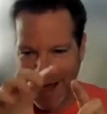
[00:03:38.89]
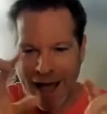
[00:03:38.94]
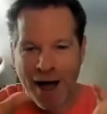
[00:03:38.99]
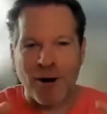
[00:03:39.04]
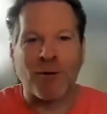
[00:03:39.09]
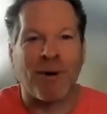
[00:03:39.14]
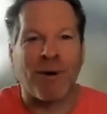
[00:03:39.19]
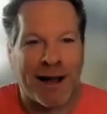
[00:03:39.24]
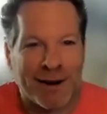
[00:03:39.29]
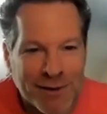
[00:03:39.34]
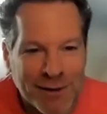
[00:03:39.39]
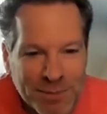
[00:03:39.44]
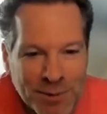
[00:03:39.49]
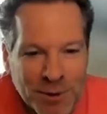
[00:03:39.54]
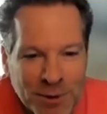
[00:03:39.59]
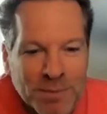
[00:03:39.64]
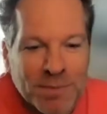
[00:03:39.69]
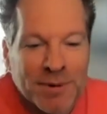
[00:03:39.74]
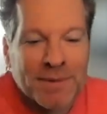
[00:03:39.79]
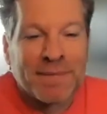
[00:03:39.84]
outline of the
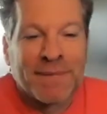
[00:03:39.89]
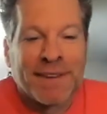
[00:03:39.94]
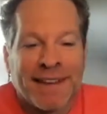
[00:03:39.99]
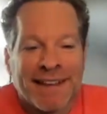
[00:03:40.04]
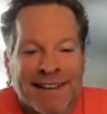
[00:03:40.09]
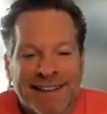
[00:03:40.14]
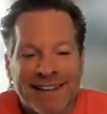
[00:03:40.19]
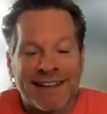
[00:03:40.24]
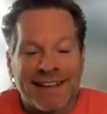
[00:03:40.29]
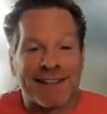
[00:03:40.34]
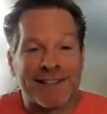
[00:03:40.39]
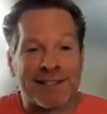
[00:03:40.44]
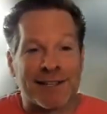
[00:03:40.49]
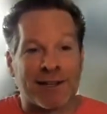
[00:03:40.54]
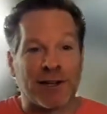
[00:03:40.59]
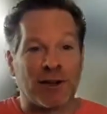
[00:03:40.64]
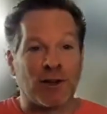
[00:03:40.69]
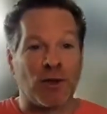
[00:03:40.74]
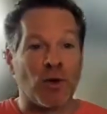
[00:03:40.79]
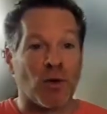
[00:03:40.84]
poop, is
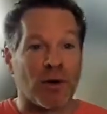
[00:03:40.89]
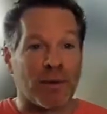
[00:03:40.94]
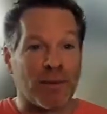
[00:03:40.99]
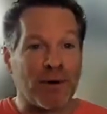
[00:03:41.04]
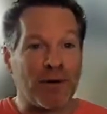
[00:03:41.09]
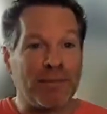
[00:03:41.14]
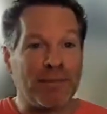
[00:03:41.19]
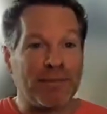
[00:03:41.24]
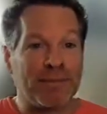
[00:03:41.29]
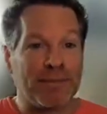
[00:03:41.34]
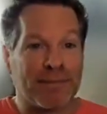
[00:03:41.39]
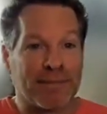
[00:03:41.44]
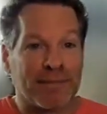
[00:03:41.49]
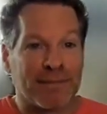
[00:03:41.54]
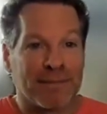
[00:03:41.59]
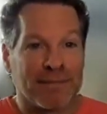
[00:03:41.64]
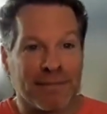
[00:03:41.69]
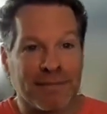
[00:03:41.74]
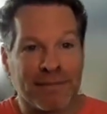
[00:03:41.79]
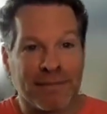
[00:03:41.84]
it normal?
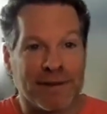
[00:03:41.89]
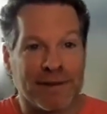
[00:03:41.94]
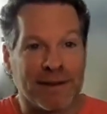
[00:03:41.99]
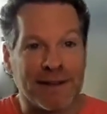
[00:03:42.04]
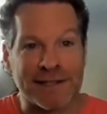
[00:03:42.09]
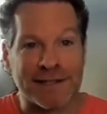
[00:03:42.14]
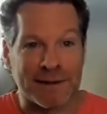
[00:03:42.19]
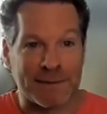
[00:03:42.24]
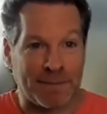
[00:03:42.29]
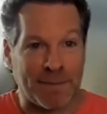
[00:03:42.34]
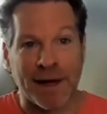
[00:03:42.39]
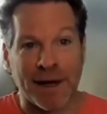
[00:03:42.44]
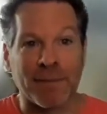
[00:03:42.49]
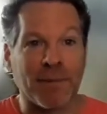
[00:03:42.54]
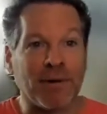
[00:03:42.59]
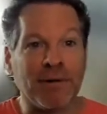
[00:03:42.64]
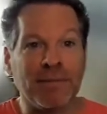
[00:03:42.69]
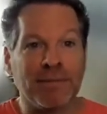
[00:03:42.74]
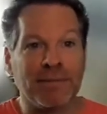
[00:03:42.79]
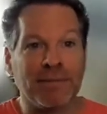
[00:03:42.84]
Is it
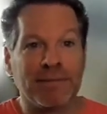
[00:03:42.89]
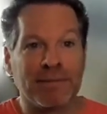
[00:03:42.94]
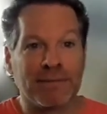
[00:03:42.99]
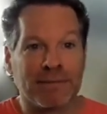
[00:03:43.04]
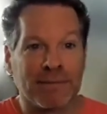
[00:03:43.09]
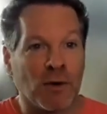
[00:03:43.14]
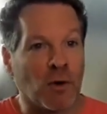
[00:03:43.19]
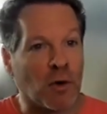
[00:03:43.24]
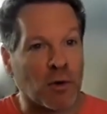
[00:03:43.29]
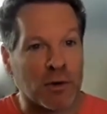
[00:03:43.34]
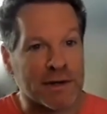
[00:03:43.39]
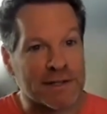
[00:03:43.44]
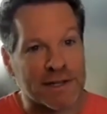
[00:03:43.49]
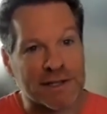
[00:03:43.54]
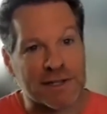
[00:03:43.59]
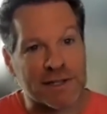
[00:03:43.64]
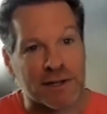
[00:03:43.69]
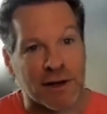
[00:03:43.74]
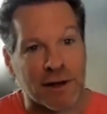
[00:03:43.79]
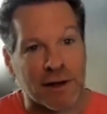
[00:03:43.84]
pebble? Or is
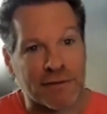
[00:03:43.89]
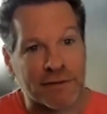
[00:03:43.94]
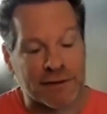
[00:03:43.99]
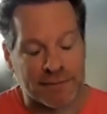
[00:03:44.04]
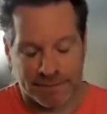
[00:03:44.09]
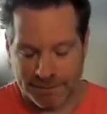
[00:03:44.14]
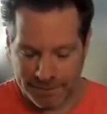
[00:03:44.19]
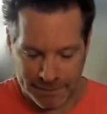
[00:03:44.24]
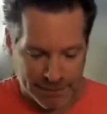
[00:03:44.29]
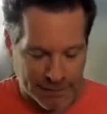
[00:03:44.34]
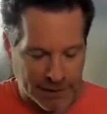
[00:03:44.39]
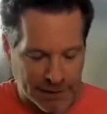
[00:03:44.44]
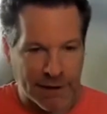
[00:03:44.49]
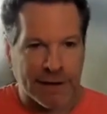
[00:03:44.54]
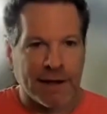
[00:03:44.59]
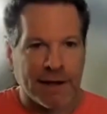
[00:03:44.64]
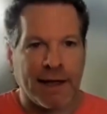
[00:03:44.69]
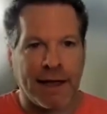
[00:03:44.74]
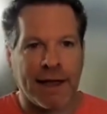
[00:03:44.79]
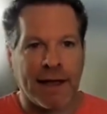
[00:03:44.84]
it soft?
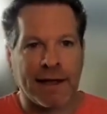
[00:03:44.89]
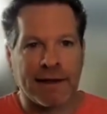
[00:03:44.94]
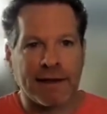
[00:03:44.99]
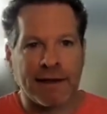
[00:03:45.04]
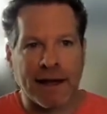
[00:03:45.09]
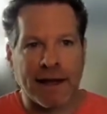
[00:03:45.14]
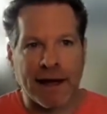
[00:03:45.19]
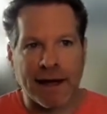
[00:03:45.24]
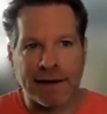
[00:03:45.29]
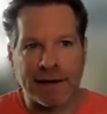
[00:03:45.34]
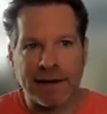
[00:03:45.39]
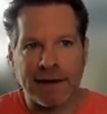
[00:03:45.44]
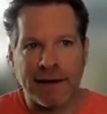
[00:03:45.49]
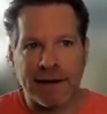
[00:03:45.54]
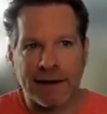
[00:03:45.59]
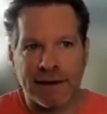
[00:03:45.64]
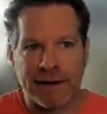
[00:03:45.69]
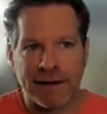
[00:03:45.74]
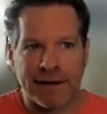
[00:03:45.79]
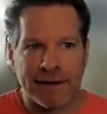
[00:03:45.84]
And the
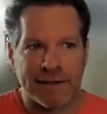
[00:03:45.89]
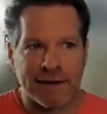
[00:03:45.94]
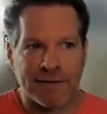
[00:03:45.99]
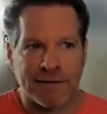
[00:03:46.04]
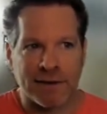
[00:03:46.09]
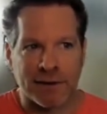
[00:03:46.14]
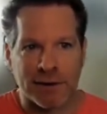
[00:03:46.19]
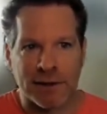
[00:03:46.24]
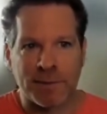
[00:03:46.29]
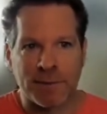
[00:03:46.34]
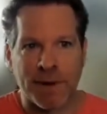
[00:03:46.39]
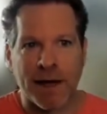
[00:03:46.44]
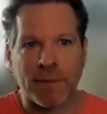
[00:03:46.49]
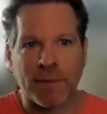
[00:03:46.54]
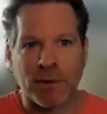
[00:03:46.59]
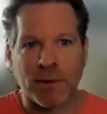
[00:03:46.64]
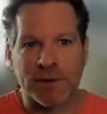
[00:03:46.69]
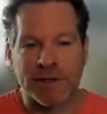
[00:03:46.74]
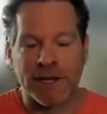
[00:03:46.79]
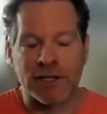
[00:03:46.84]
idea is if there's
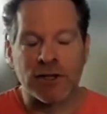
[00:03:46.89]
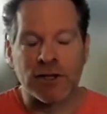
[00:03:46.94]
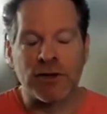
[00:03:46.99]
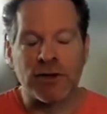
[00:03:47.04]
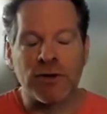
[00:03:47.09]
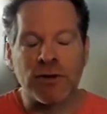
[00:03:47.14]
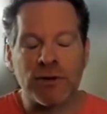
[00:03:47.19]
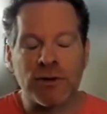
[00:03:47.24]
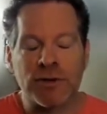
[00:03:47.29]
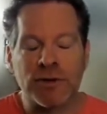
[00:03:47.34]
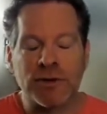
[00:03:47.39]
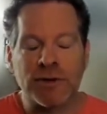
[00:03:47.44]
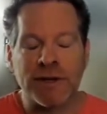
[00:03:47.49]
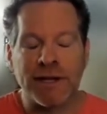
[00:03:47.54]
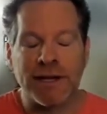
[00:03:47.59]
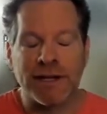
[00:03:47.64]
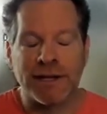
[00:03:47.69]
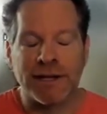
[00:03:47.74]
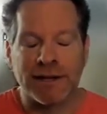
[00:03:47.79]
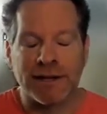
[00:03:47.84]
pebbles, that's
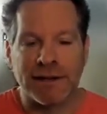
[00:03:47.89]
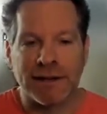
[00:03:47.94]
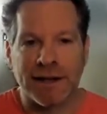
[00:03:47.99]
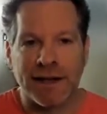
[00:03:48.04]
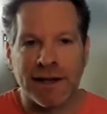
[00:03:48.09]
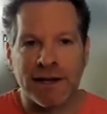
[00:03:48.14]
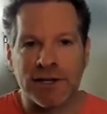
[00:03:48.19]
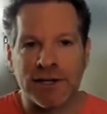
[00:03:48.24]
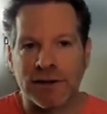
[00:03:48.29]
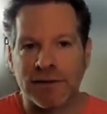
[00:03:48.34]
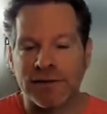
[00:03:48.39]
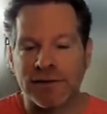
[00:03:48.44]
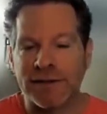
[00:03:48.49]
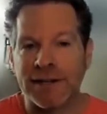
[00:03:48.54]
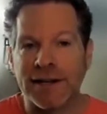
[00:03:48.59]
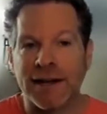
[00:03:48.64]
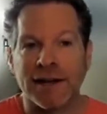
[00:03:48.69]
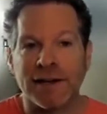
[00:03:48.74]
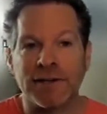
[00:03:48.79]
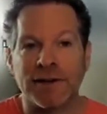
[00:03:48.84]
usually an indication of
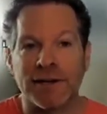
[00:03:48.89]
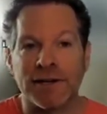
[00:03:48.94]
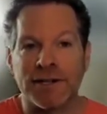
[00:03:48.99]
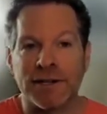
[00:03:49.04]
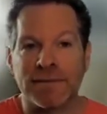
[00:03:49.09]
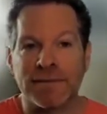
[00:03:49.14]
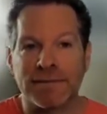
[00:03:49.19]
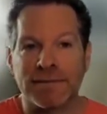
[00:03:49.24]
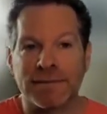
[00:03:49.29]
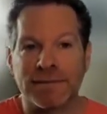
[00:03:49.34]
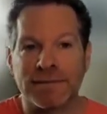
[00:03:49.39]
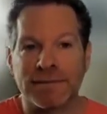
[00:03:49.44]
dehydration.